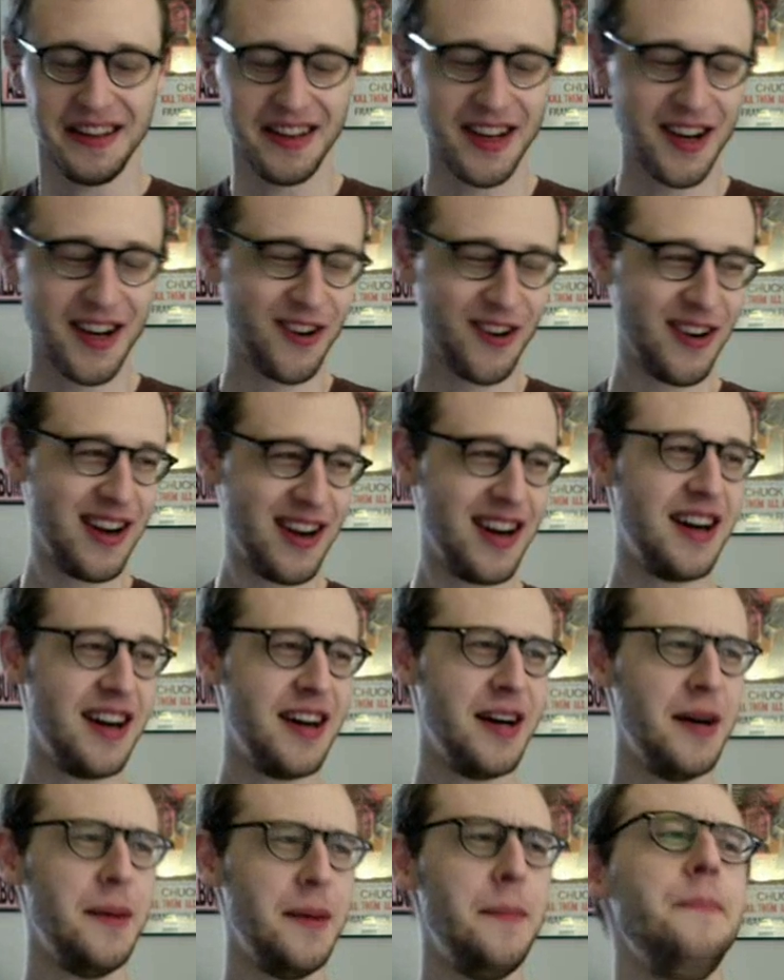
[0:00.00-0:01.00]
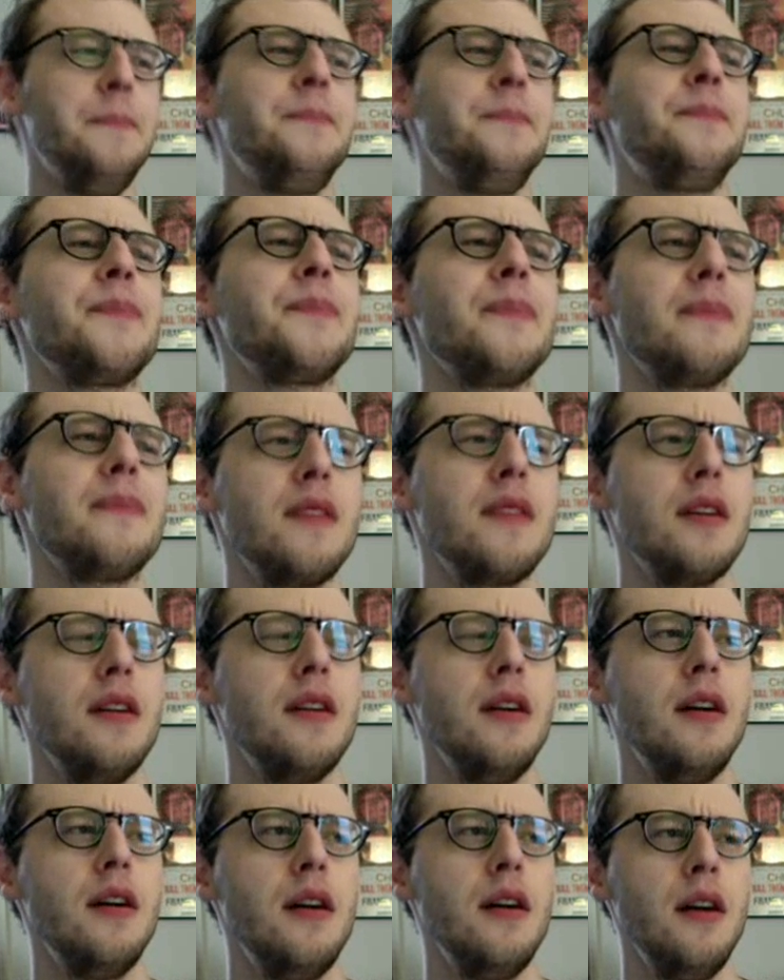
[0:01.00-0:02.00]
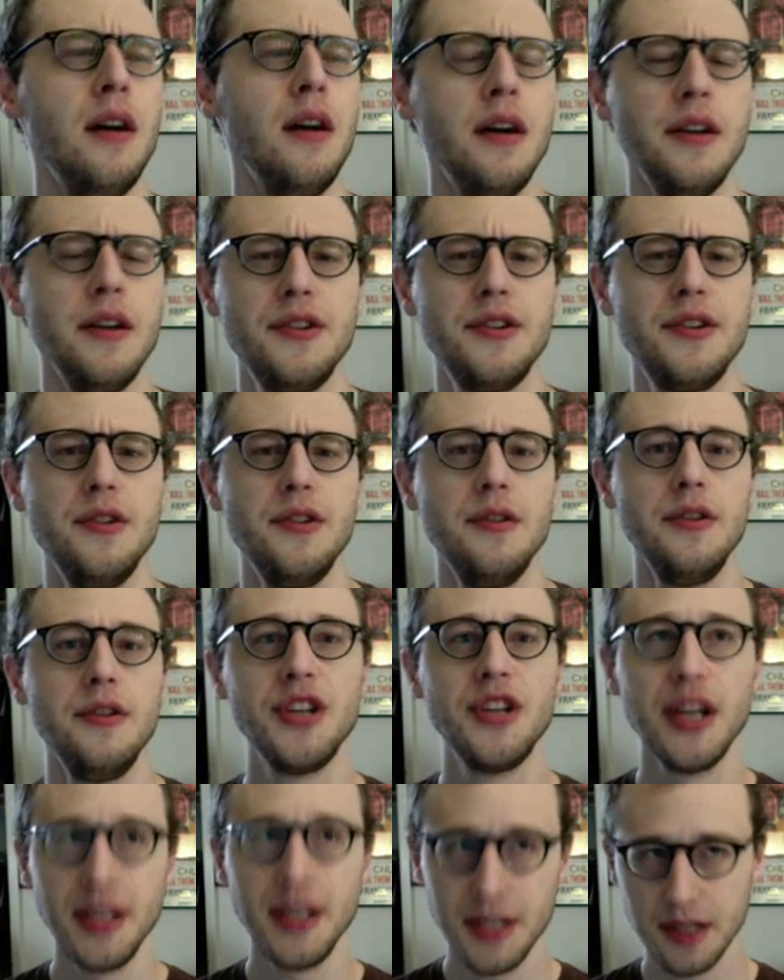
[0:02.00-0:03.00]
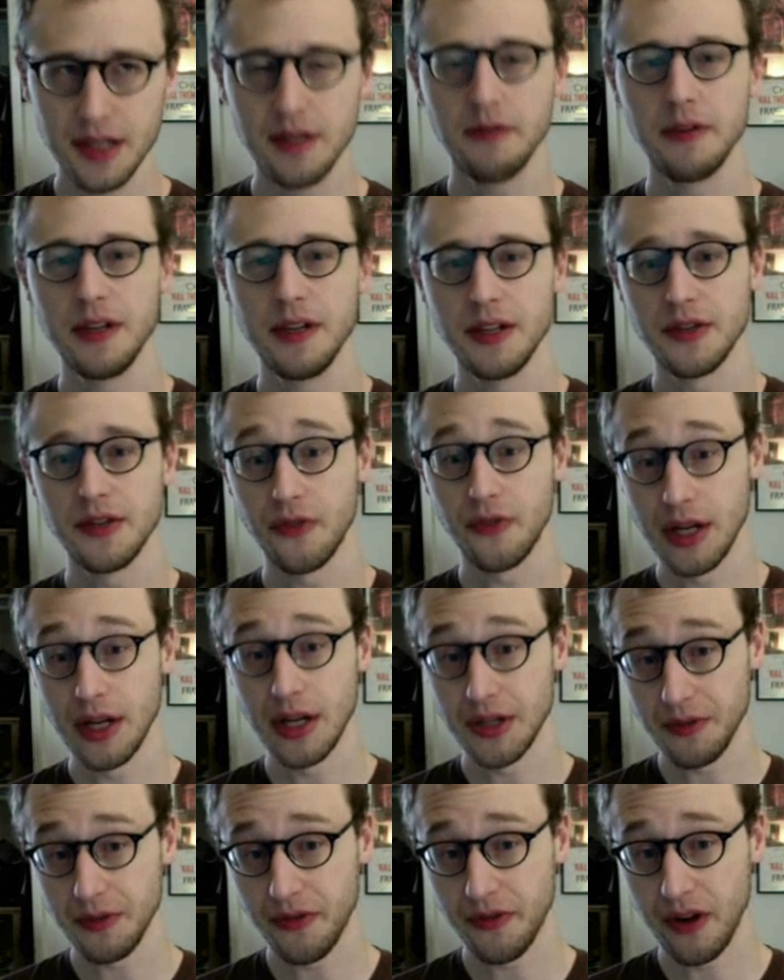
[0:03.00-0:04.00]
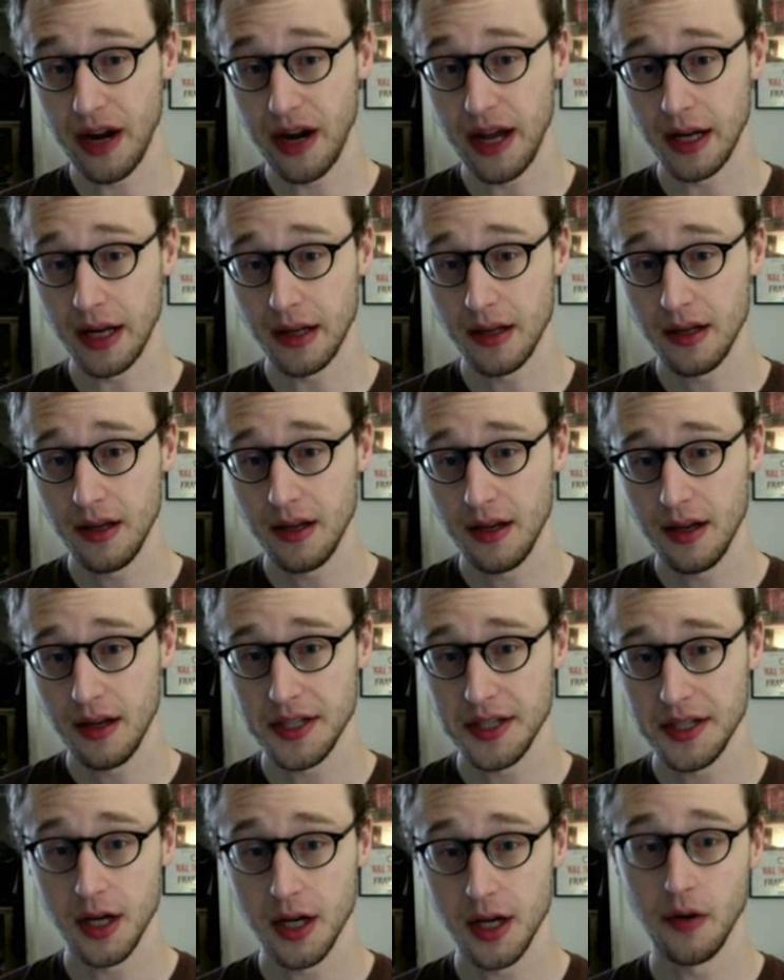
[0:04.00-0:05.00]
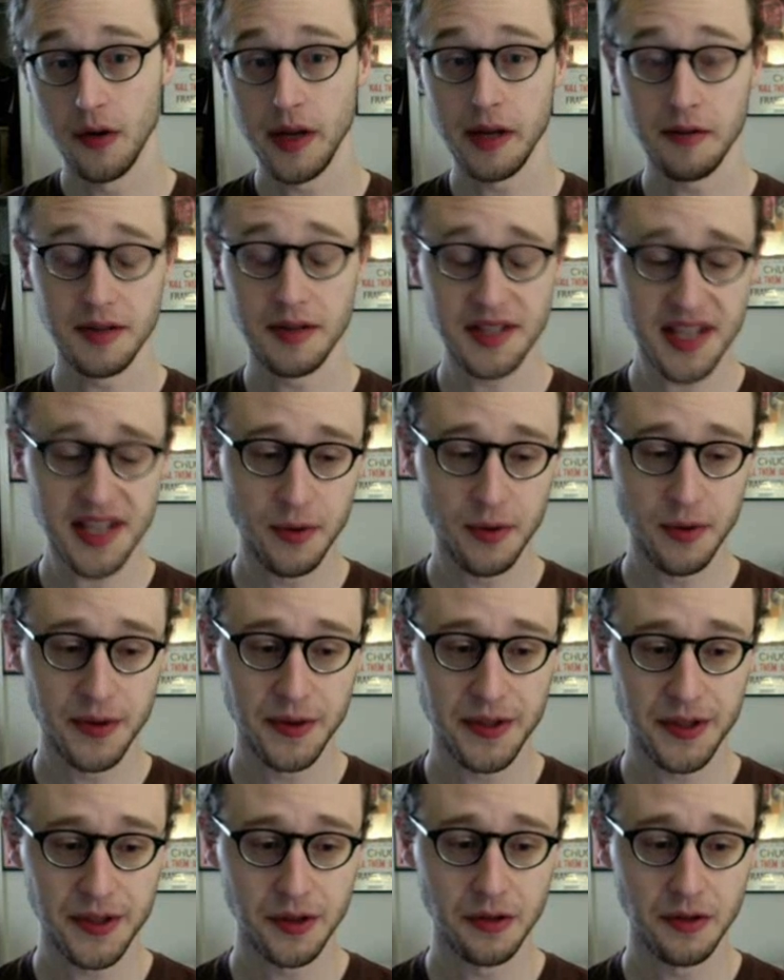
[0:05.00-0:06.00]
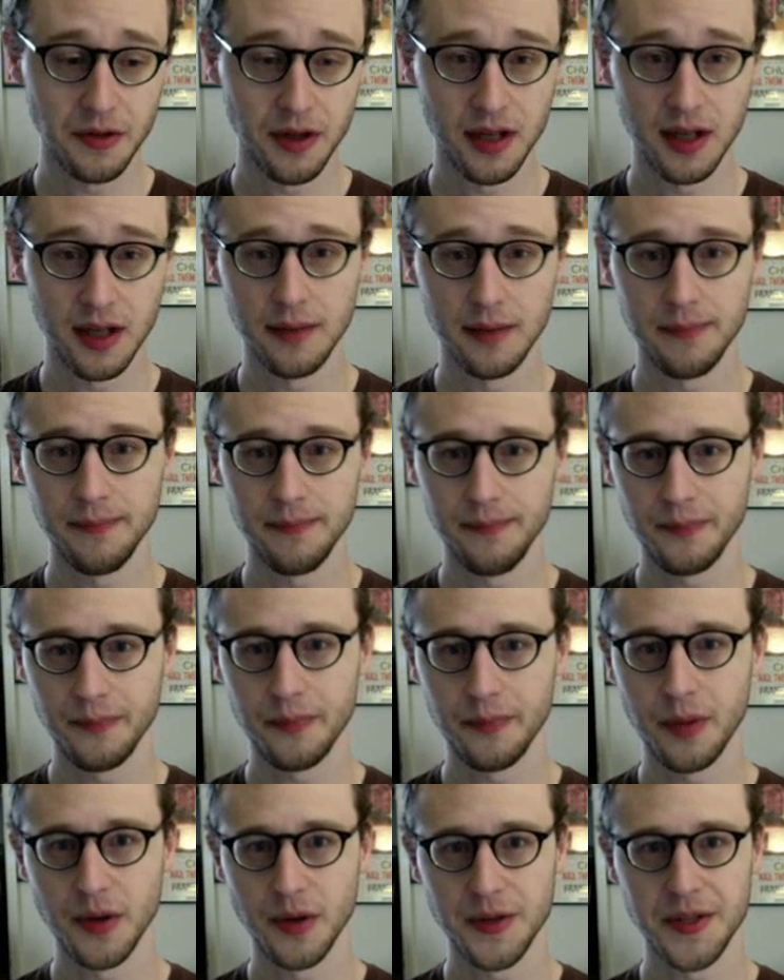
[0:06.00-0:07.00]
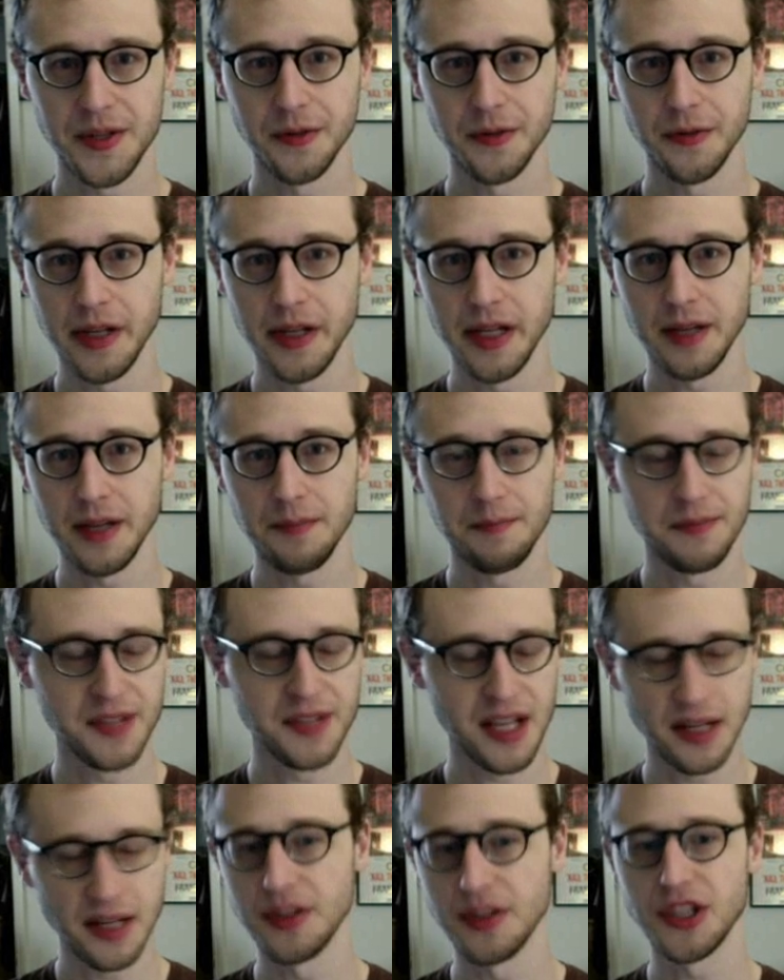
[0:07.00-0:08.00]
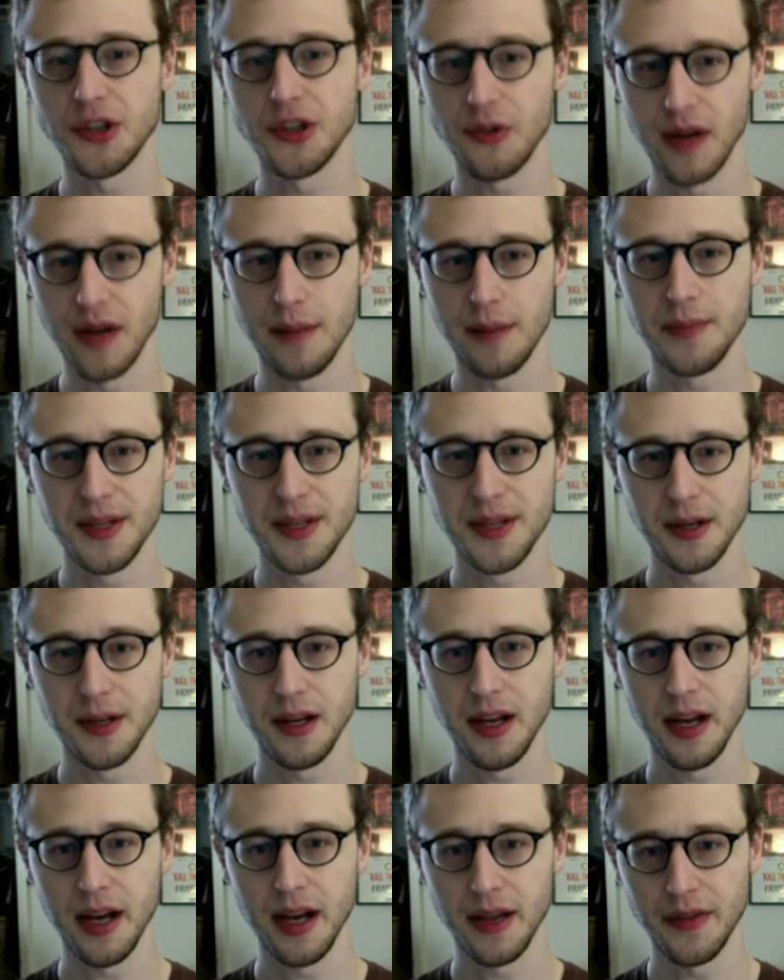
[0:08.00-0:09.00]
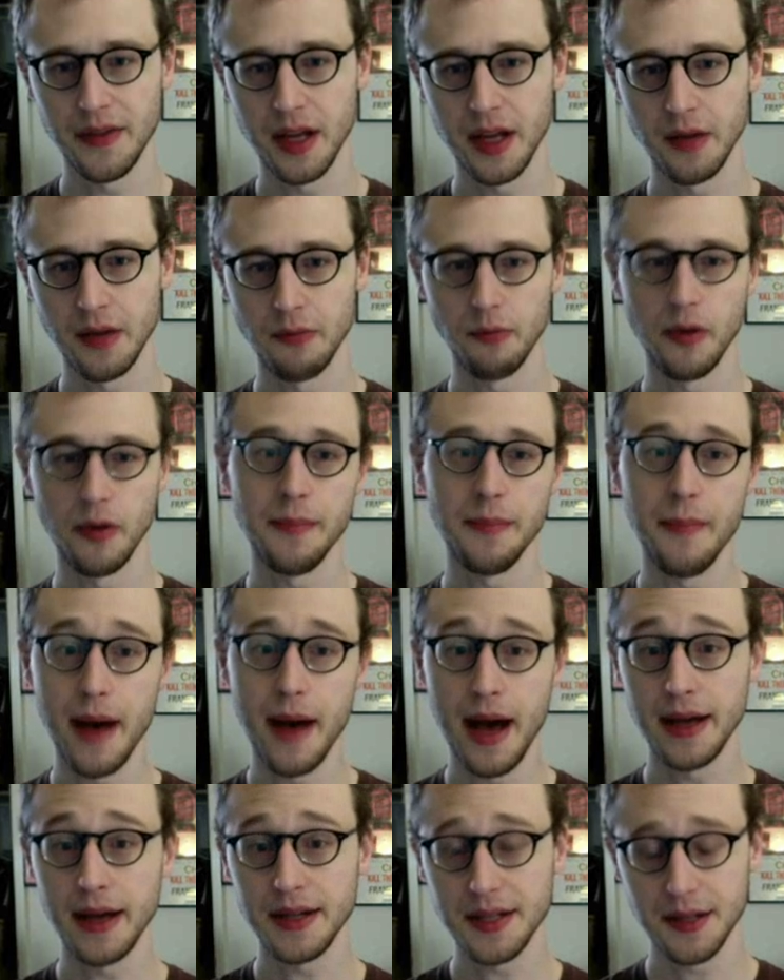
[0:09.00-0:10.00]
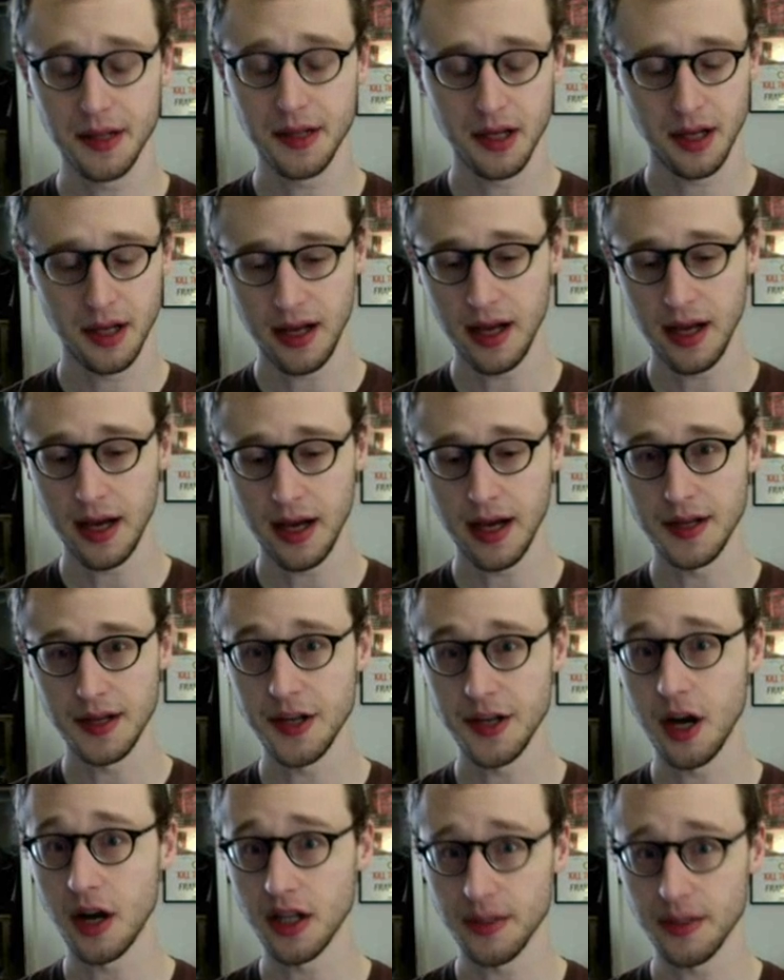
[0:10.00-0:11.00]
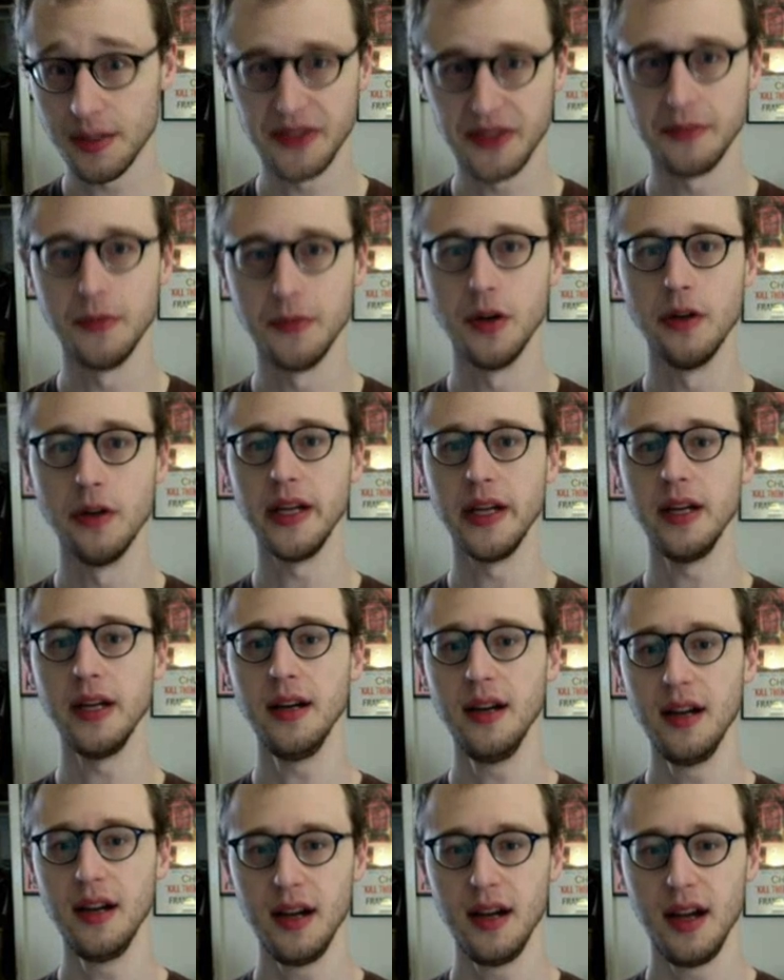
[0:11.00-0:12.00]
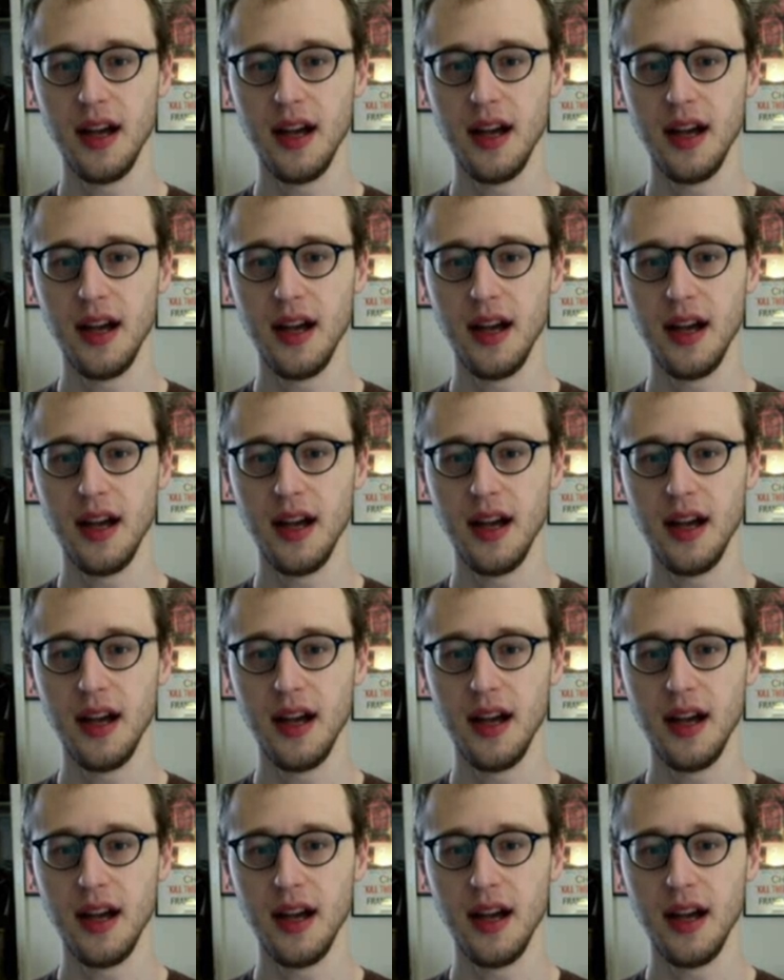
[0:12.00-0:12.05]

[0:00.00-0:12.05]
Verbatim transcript: No, um, uh, Jason is friends with Fran, so he was able to. Uh, personally, sent him the script, and then we met and talked about the movie.